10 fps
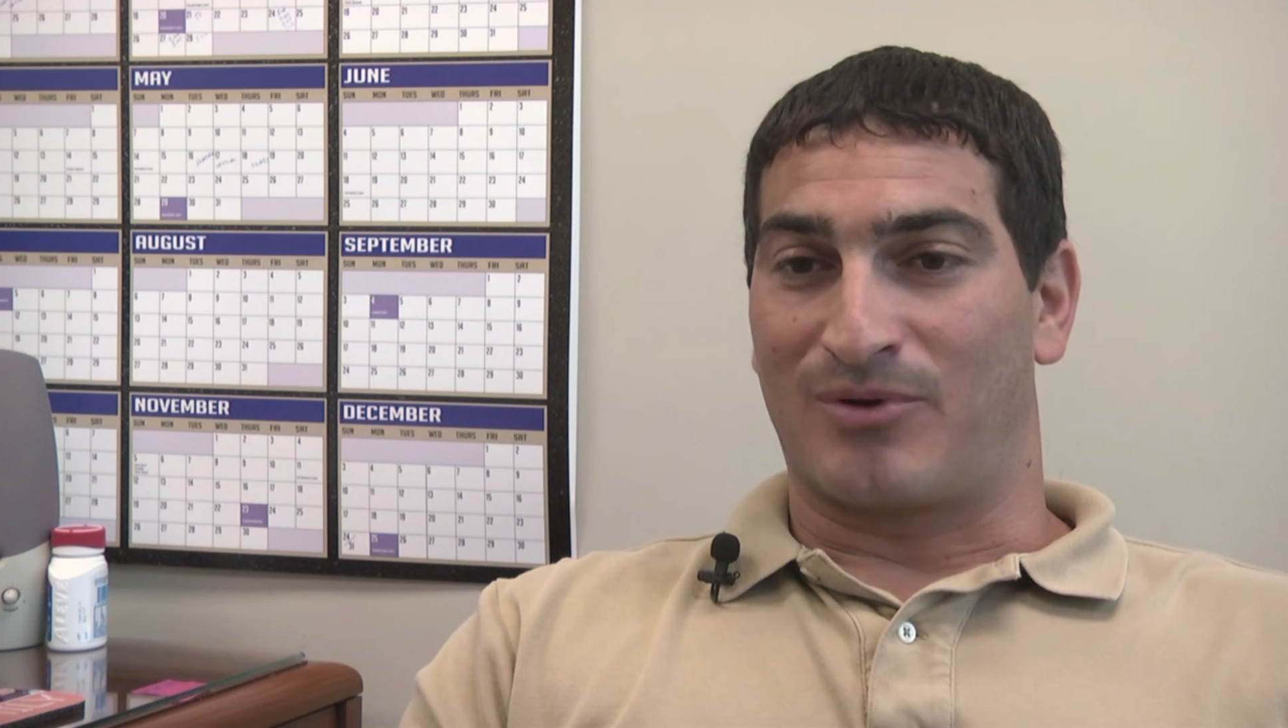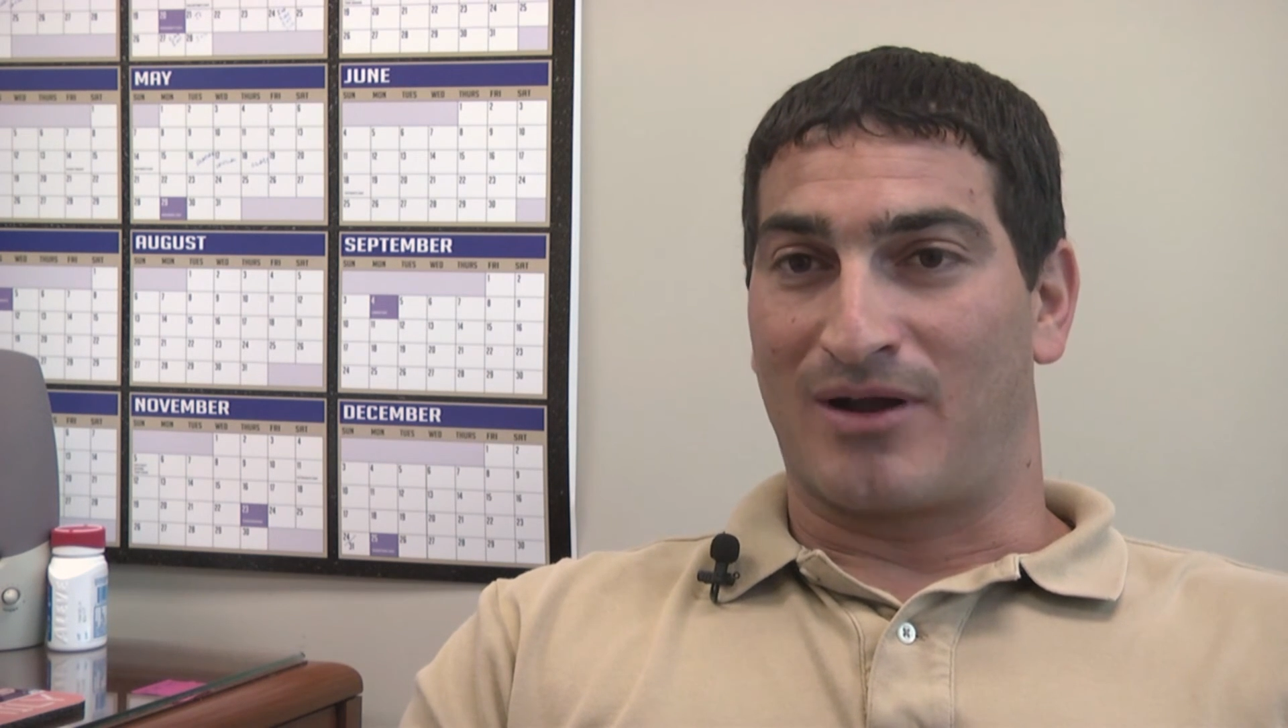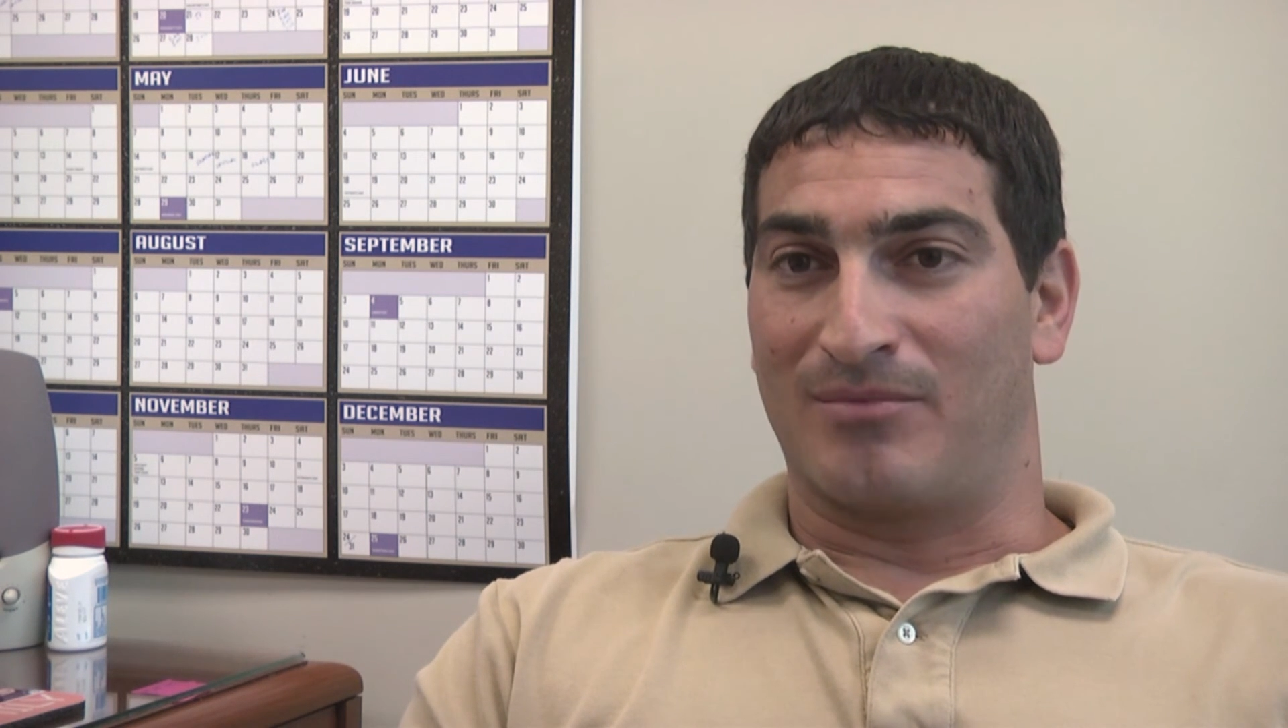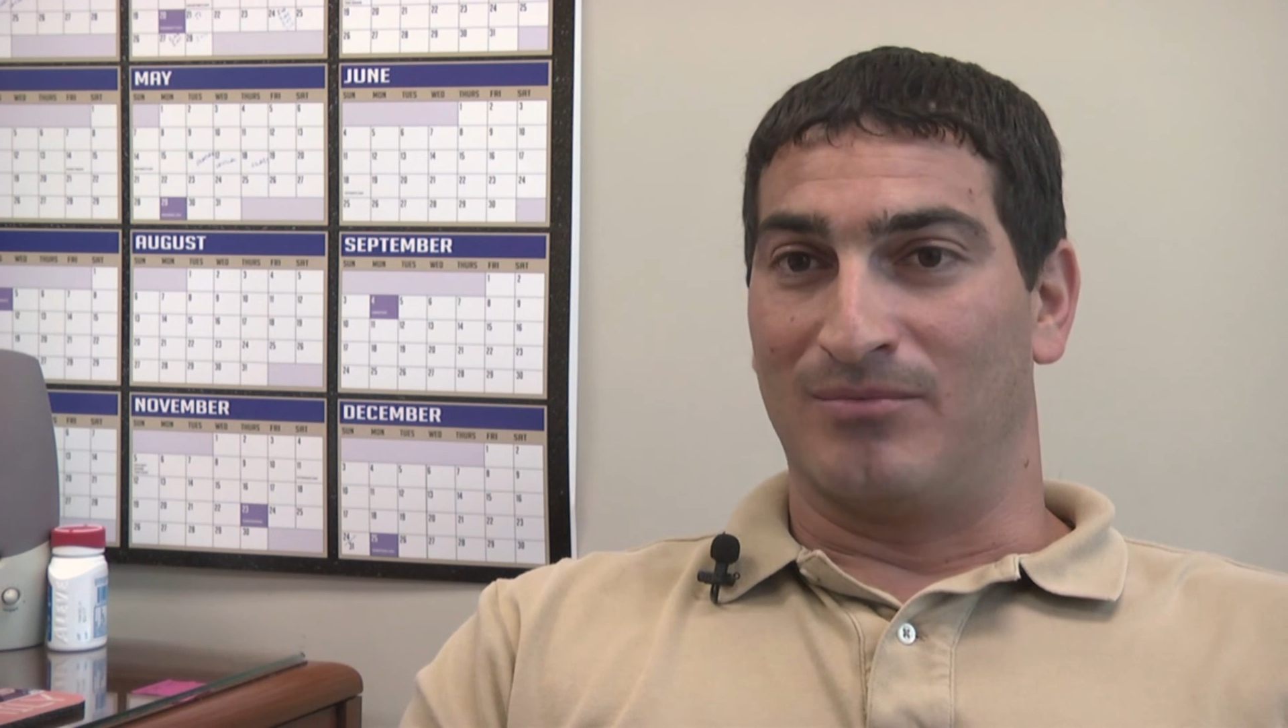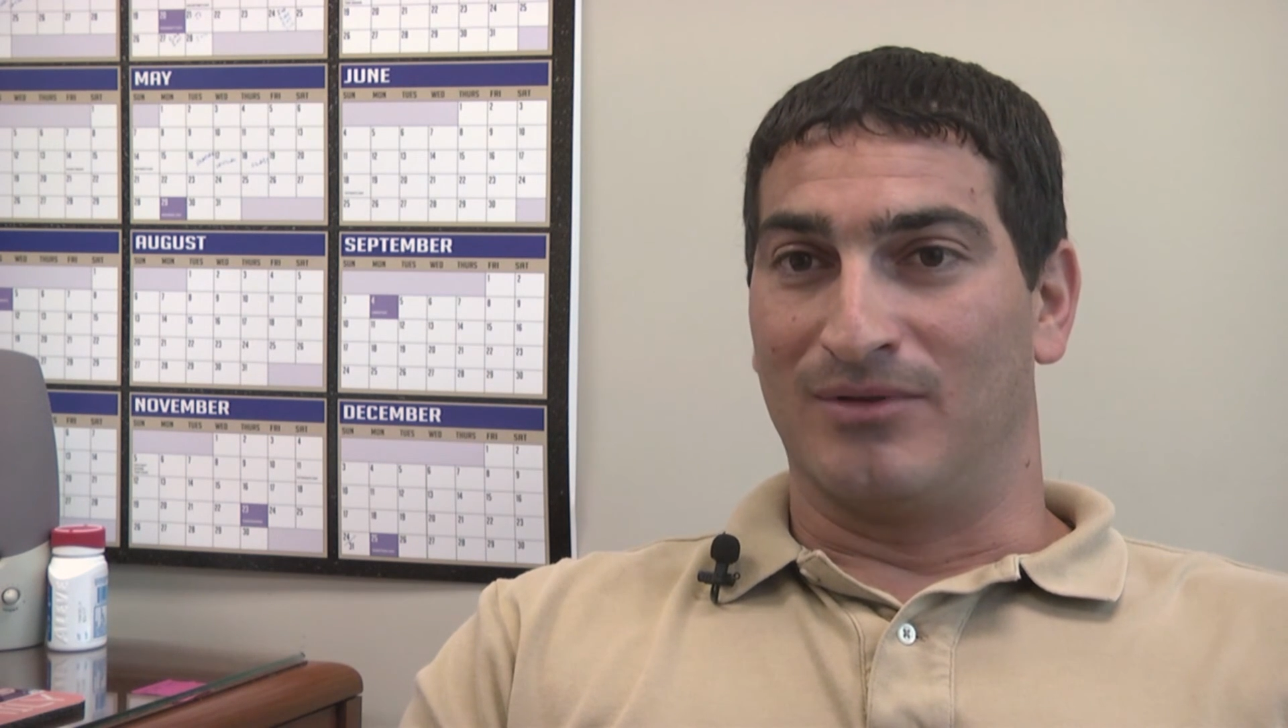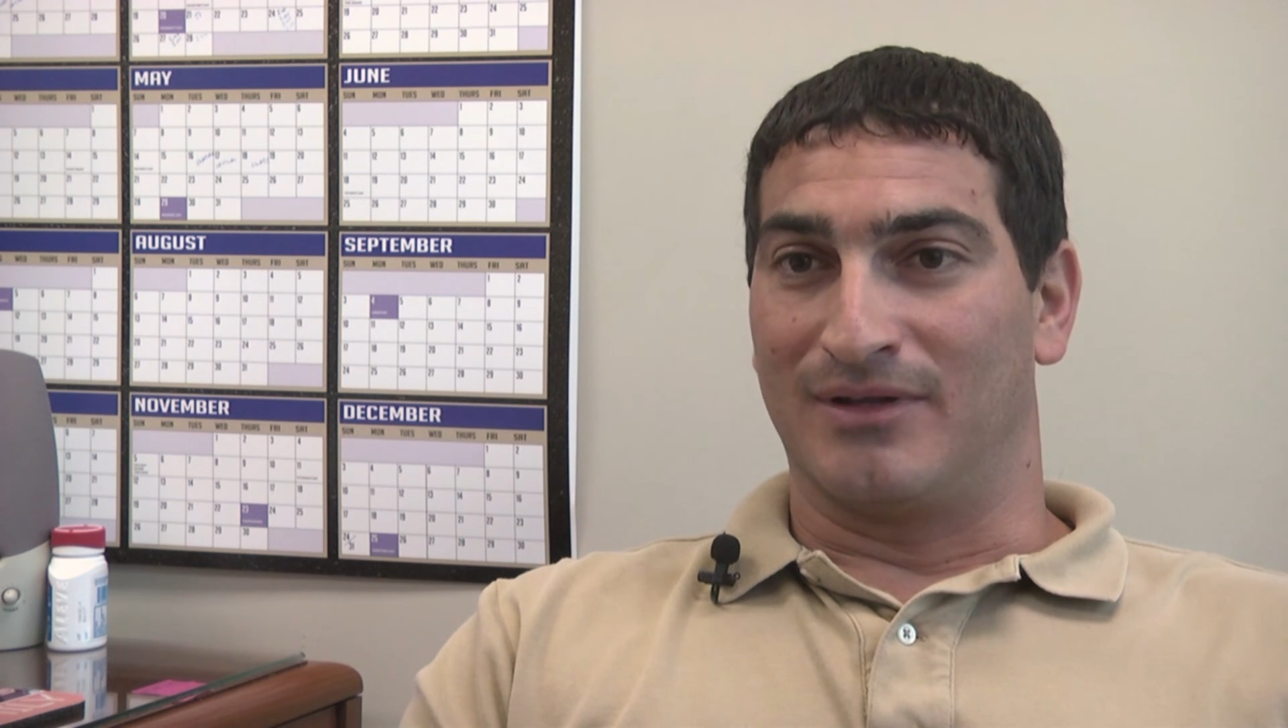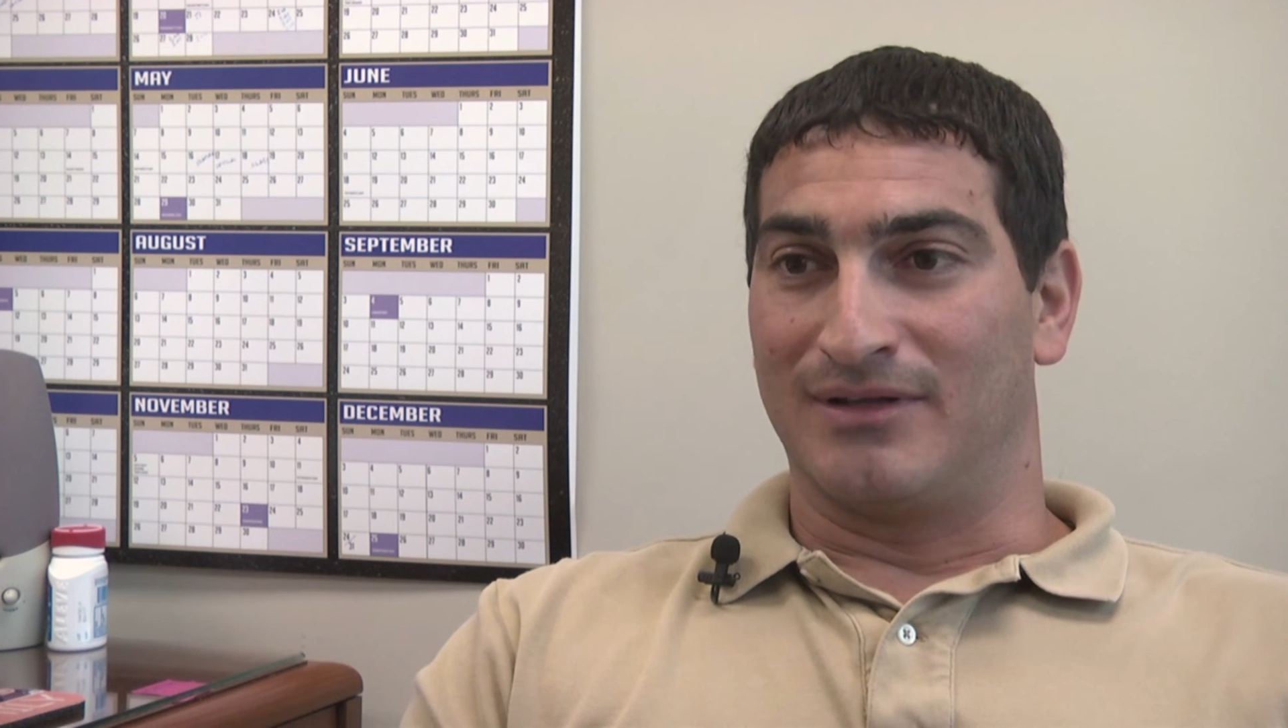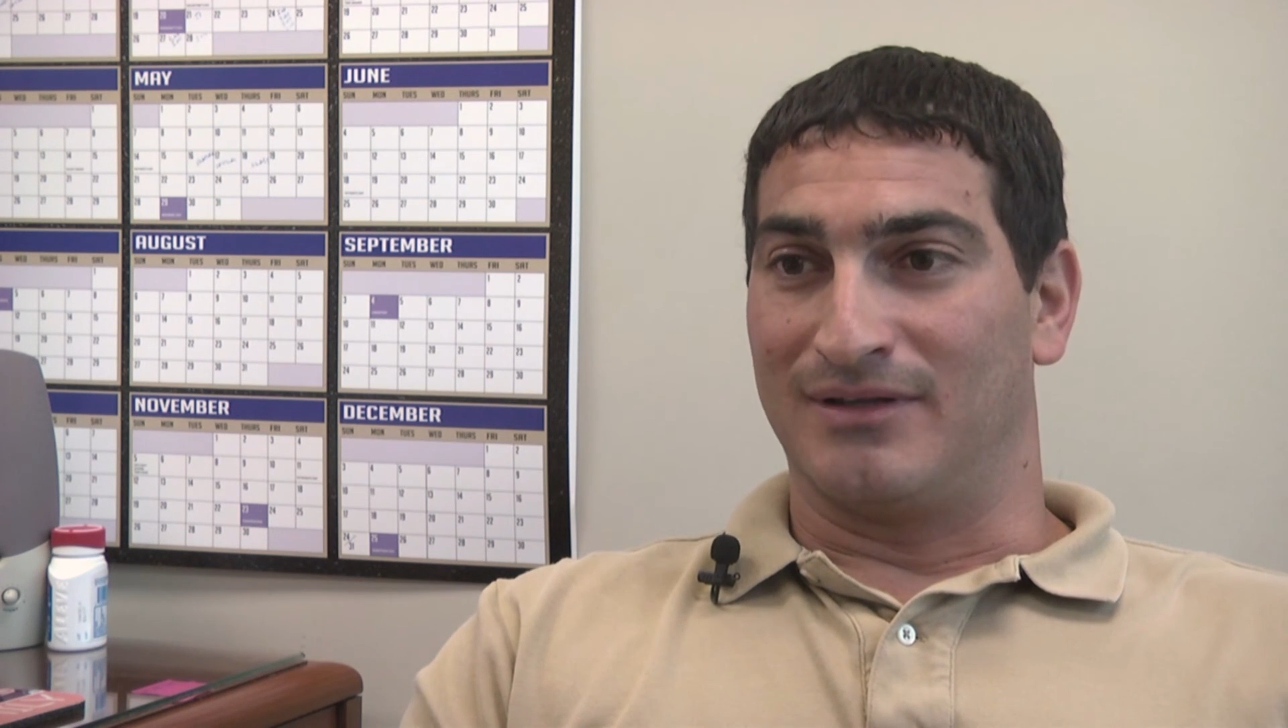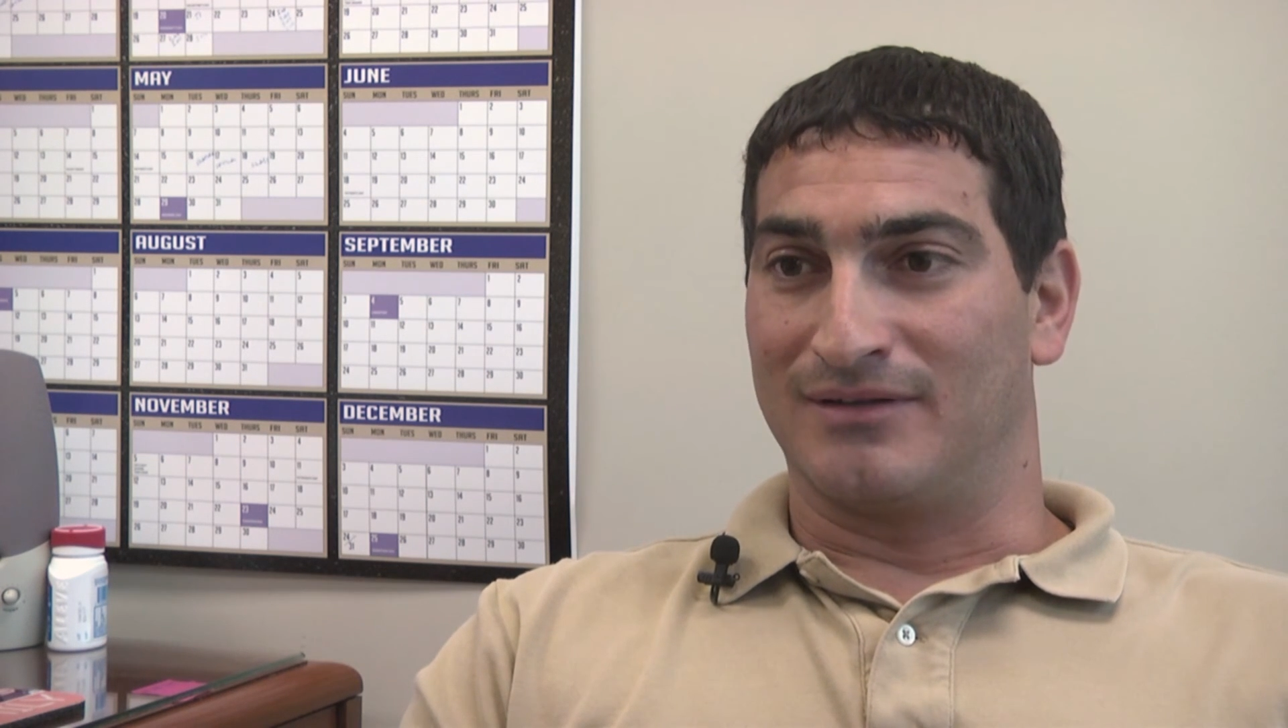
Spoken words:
probably